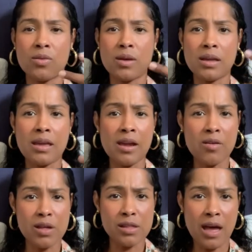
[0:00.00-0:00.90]

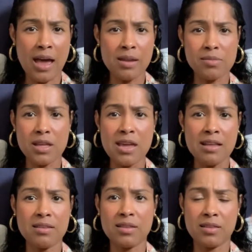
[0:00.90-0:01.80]
Gary's items
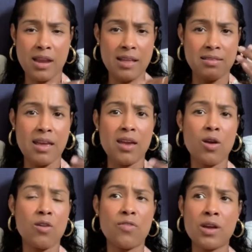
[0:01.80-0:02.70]
that I had to take
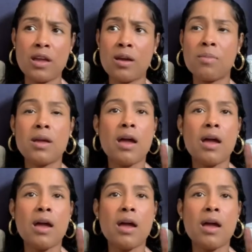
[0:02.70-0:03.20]
care of for him.